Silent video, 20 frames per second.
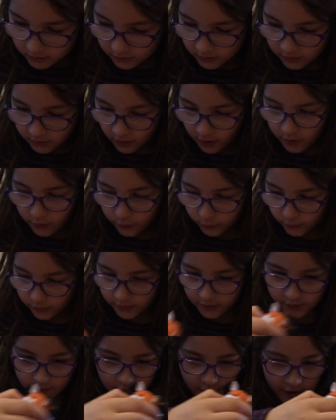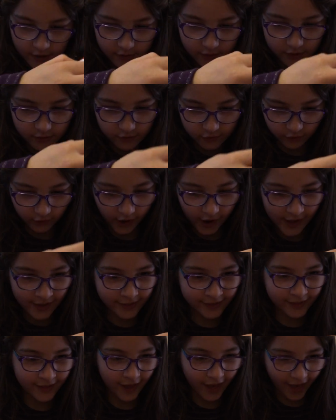So, let's
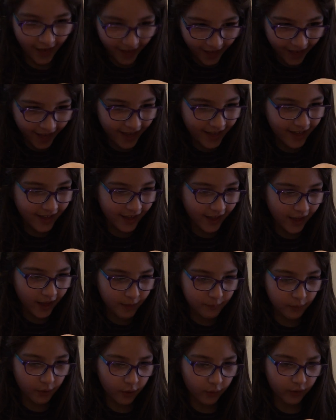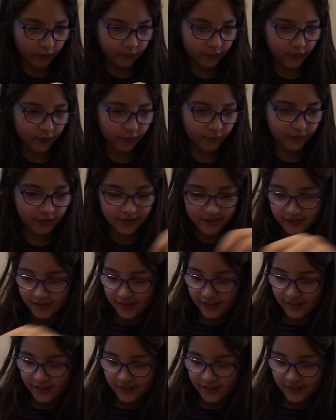dress her up. Oh, i forgot got